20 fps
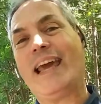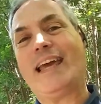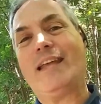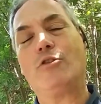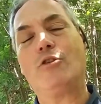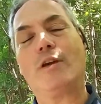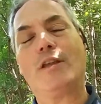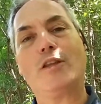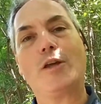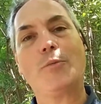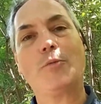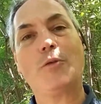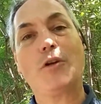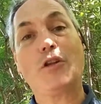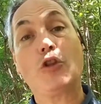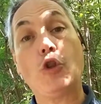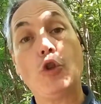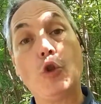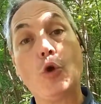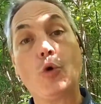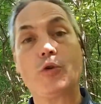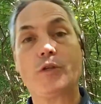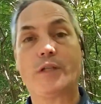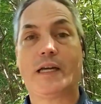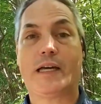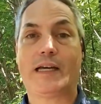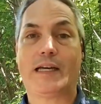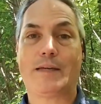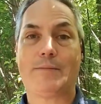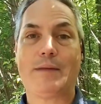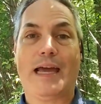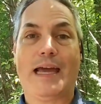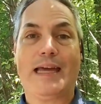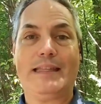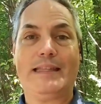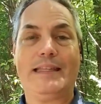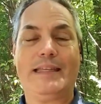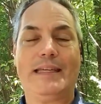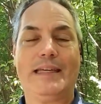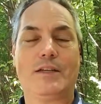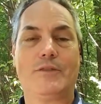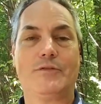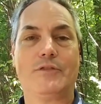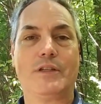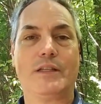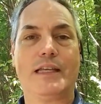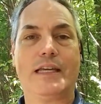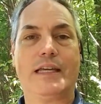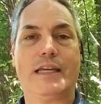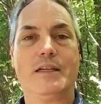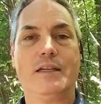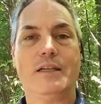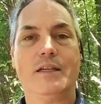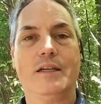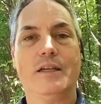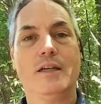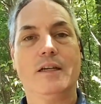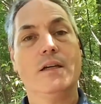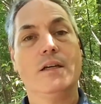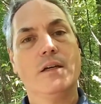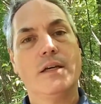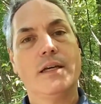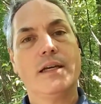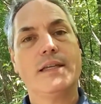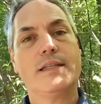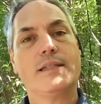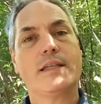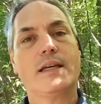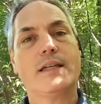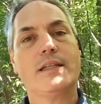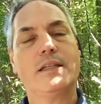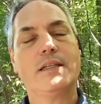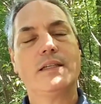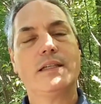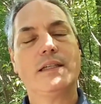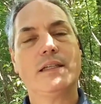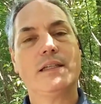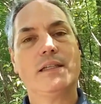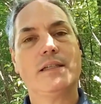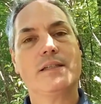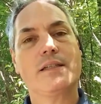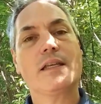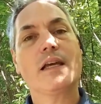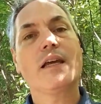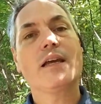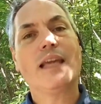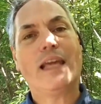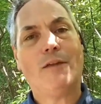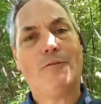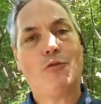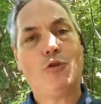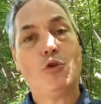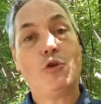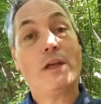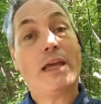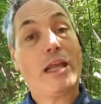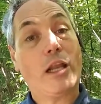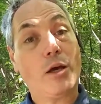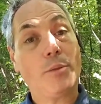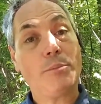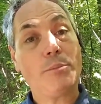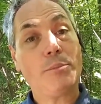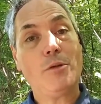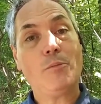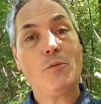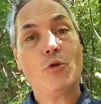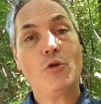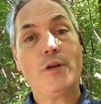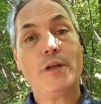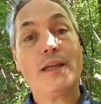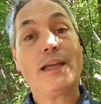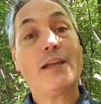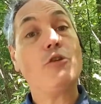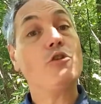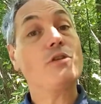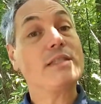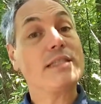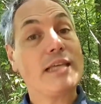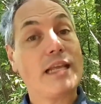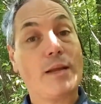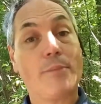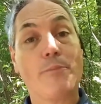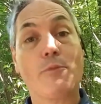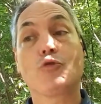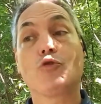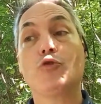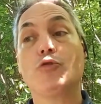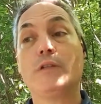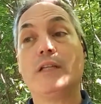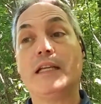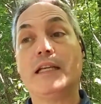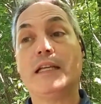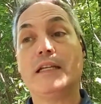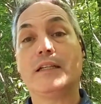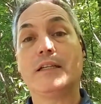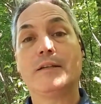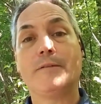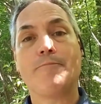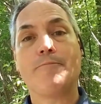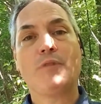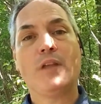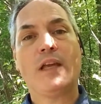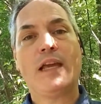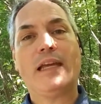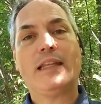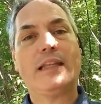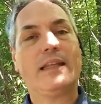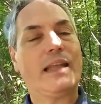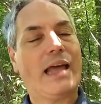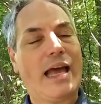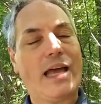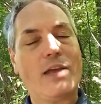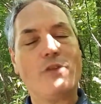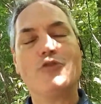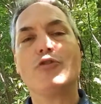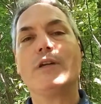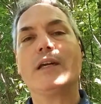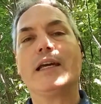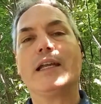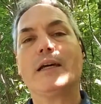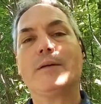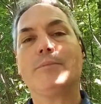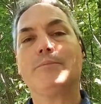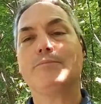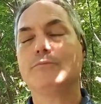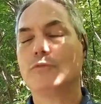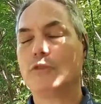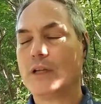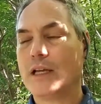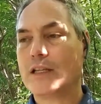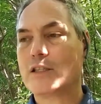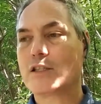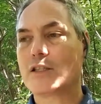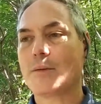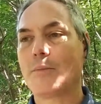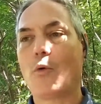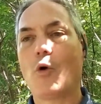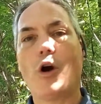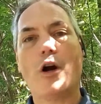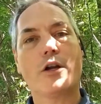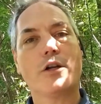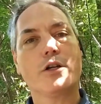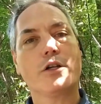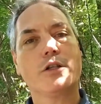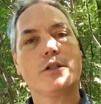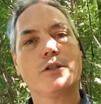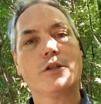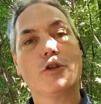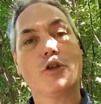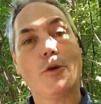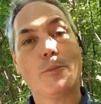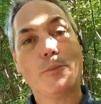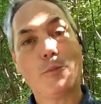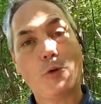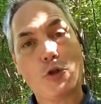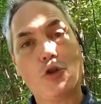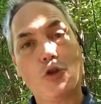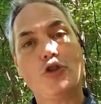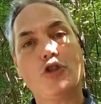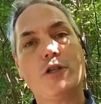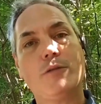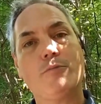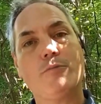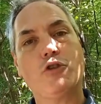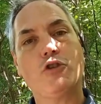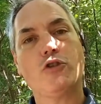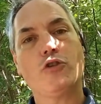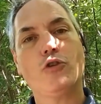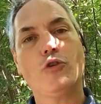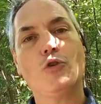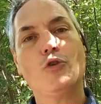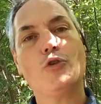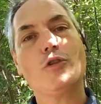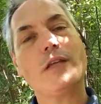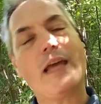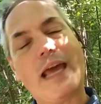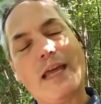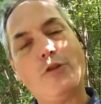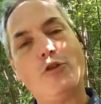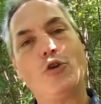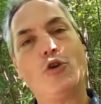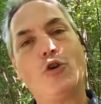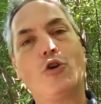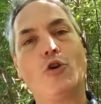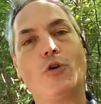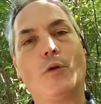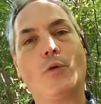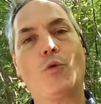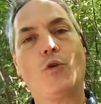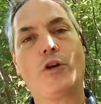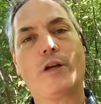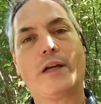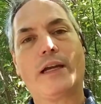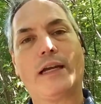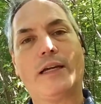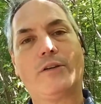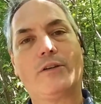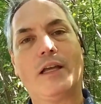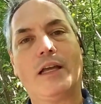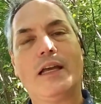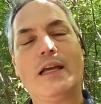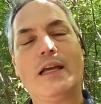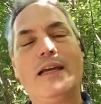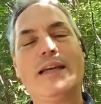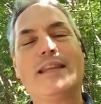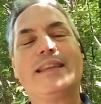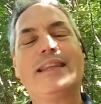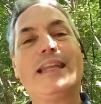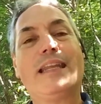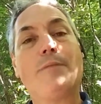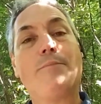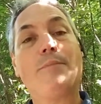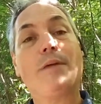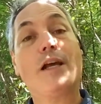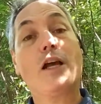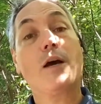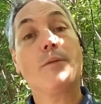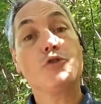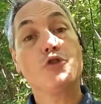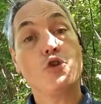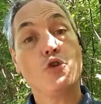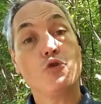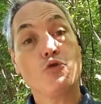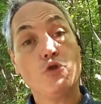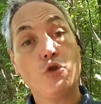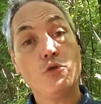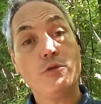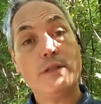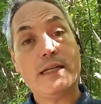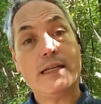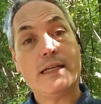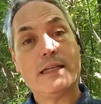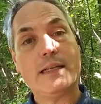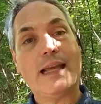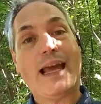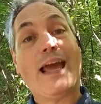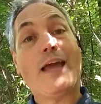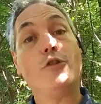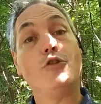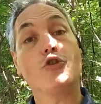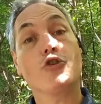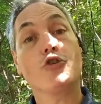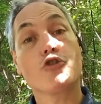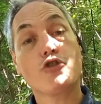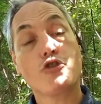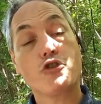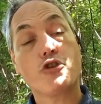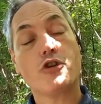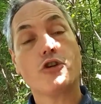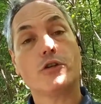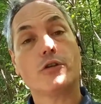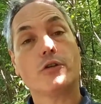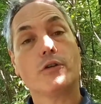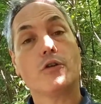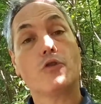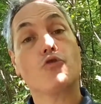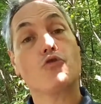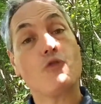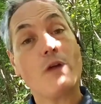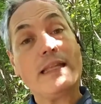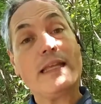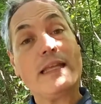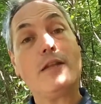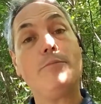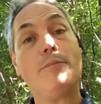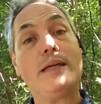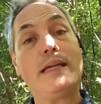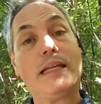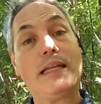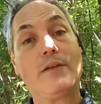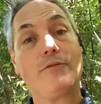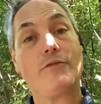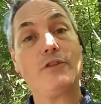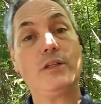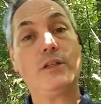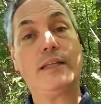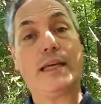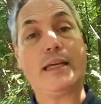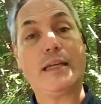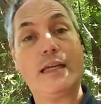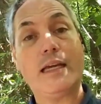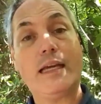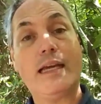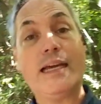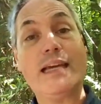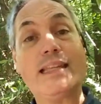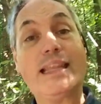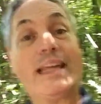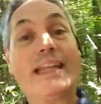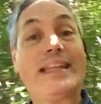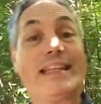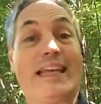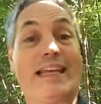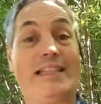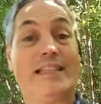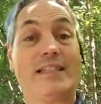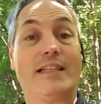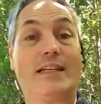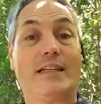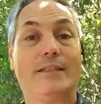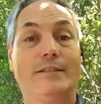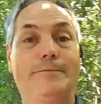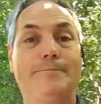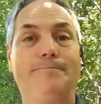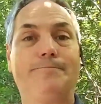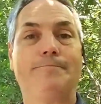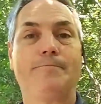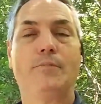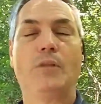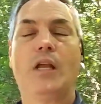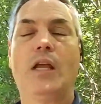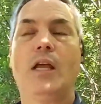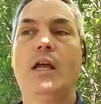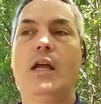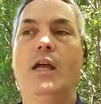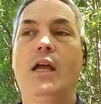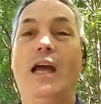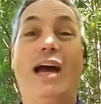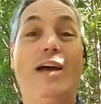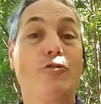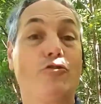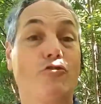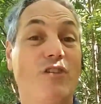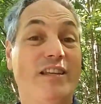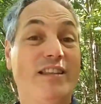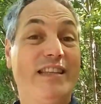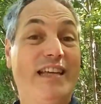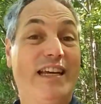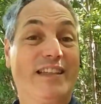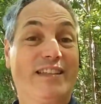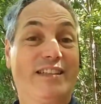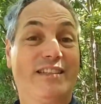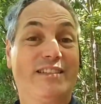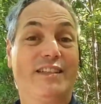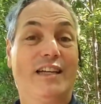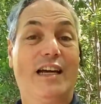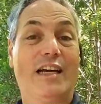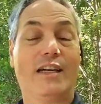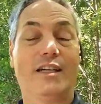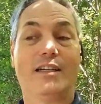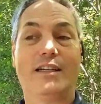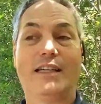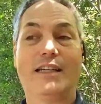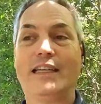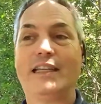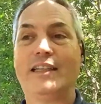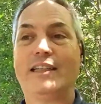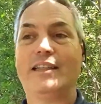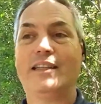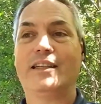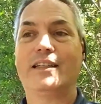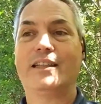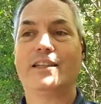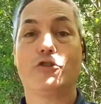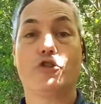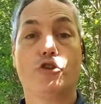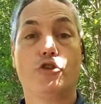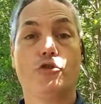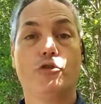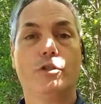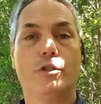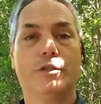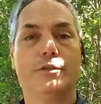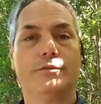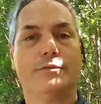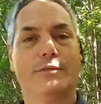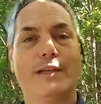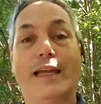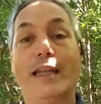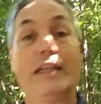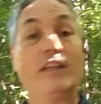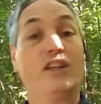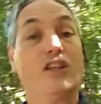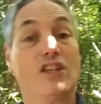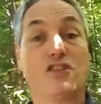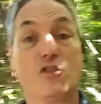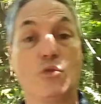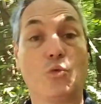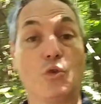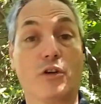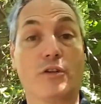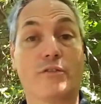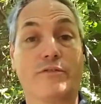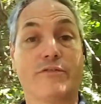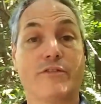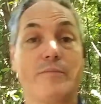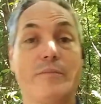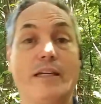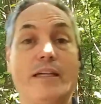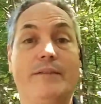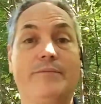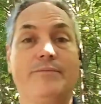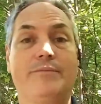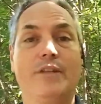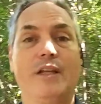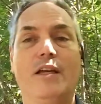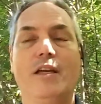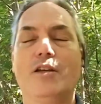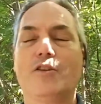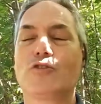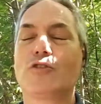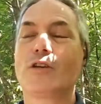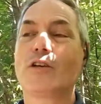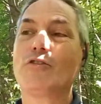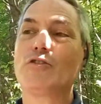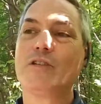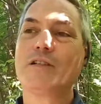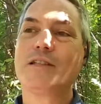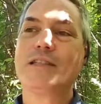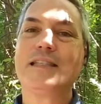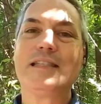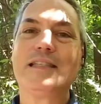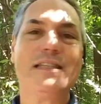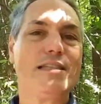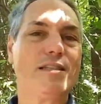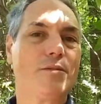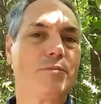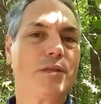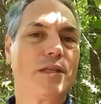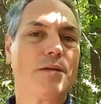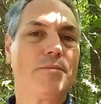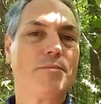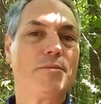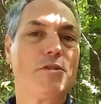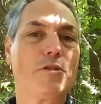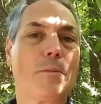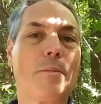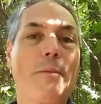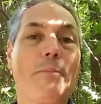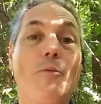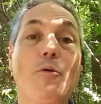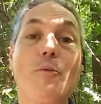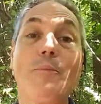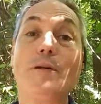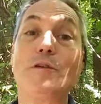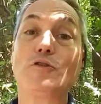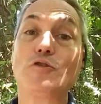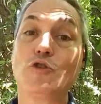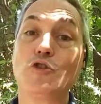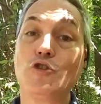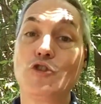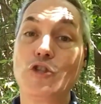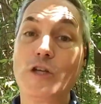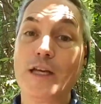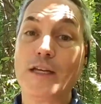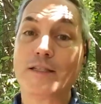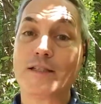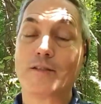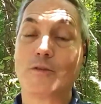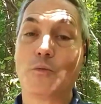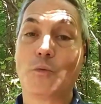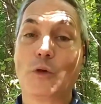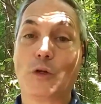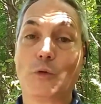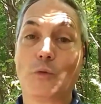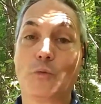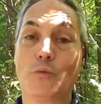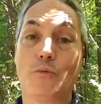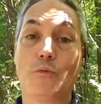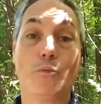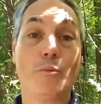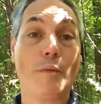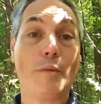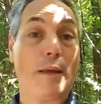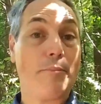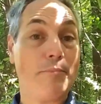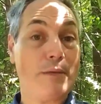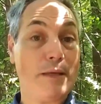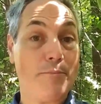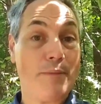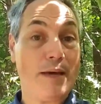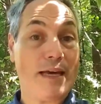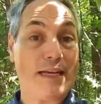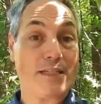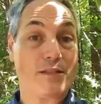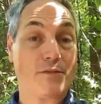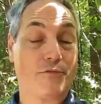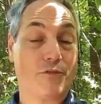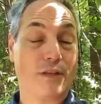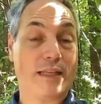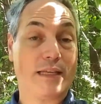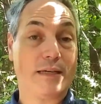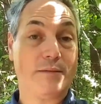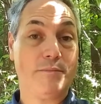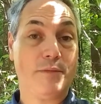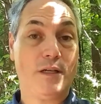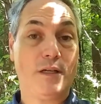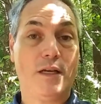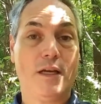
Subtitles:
and you end up with no time at the end of the day. His idea is if you get up in the morning and you set up a routine, and then as you get up, you get some water, you put your gym shoes and you go and work out, then it becomes your routine and you're sure right at the beginning of the day that it gets done. I tried that in June and it doesn't work for me. So as you can see, sometimes some people may suggest what may be best for them.